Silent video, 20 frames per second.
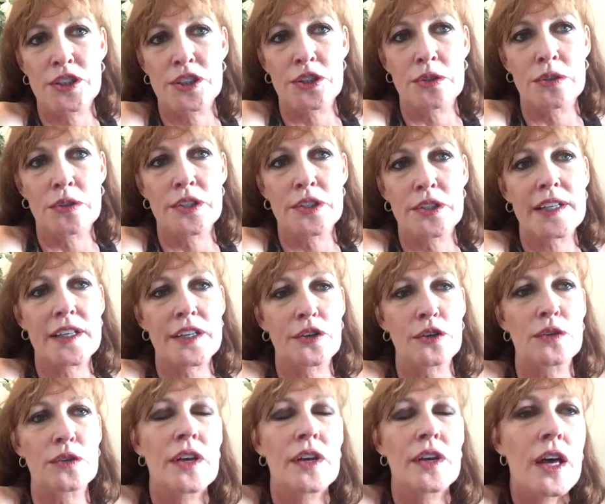that you'll do?
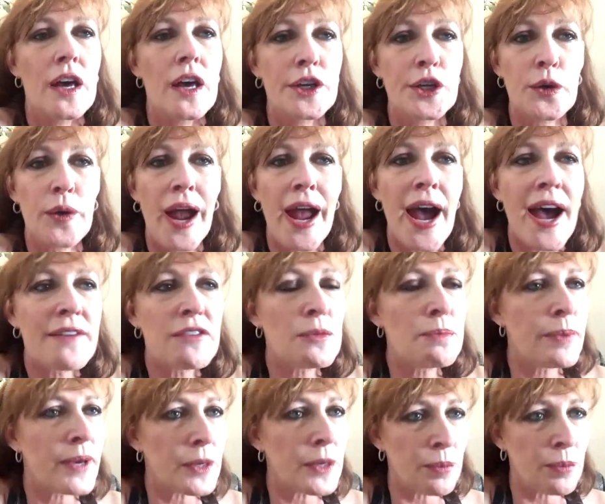You
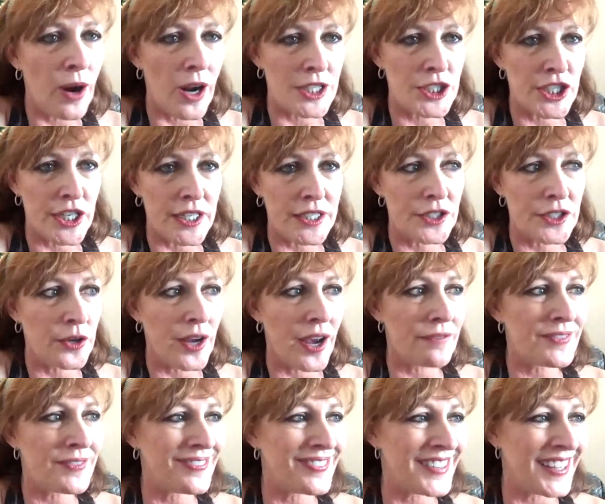have a big
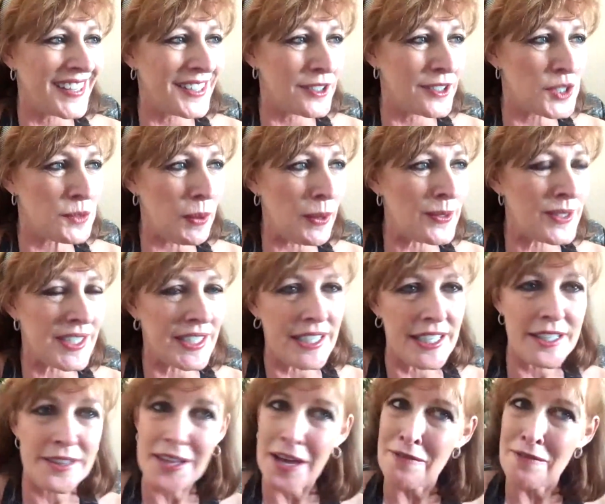project, you have, like, you're
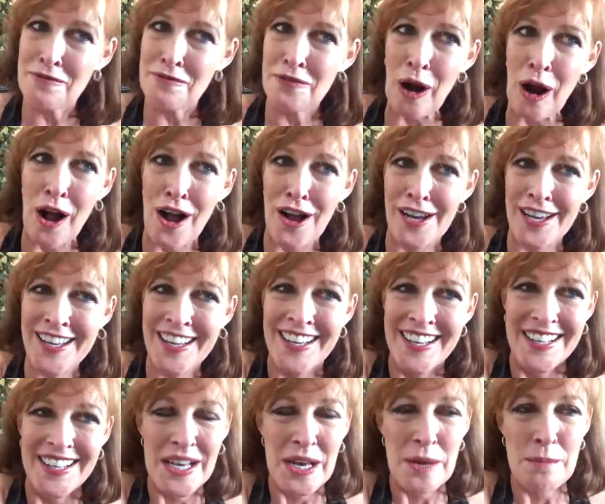supposed to eat that frog,
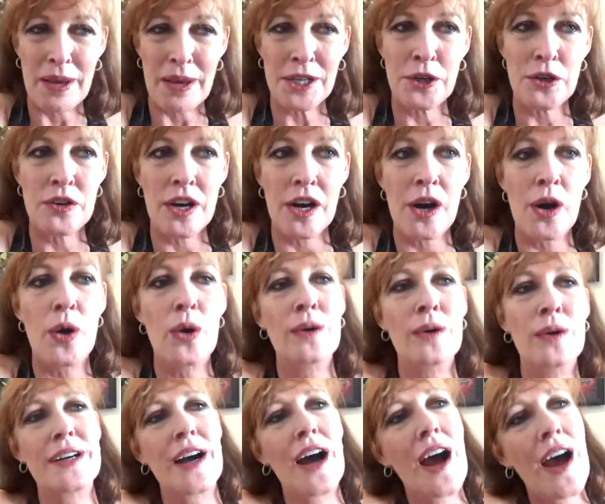but you
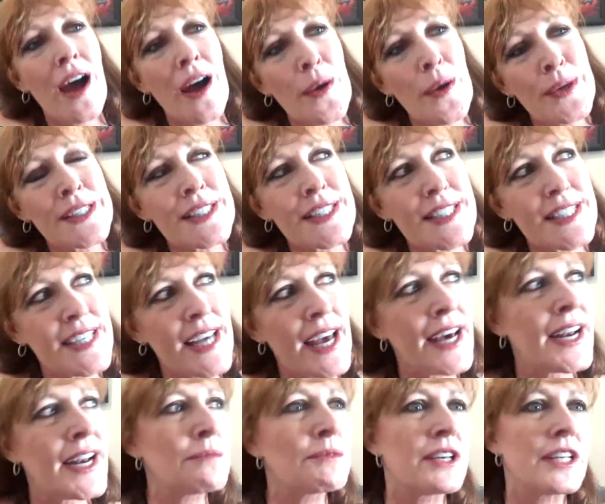go, oh,
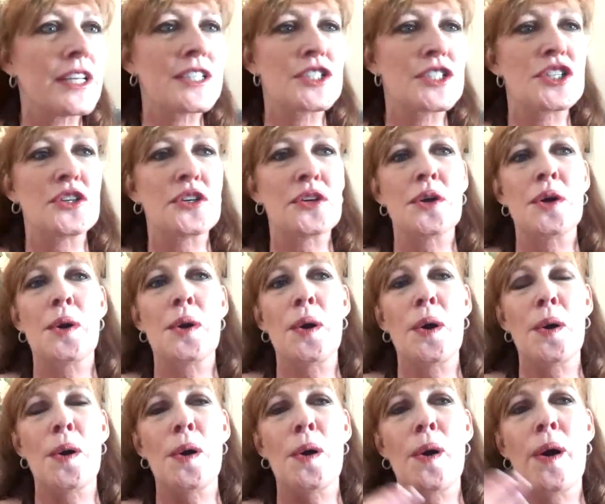instead I'm gonna
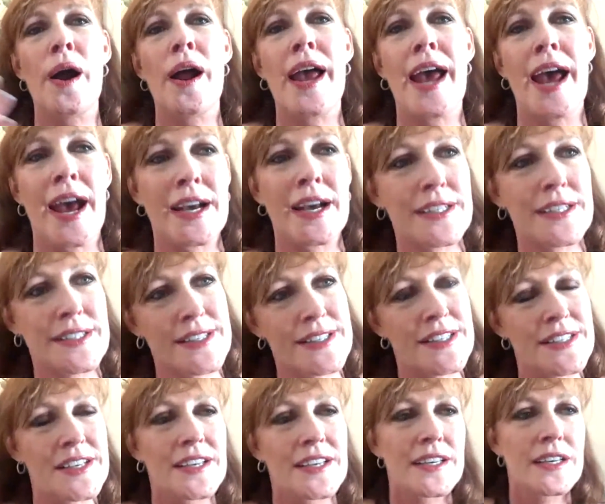do X.
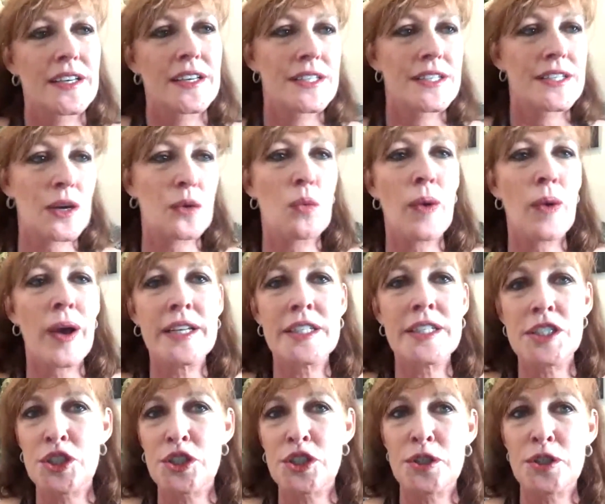
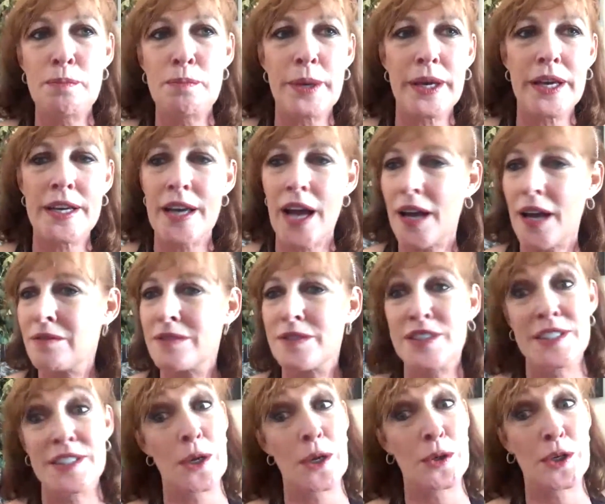So what is your big,
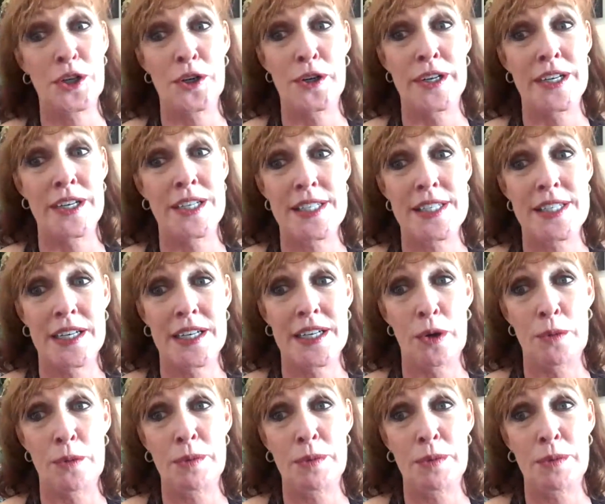I'm so curious to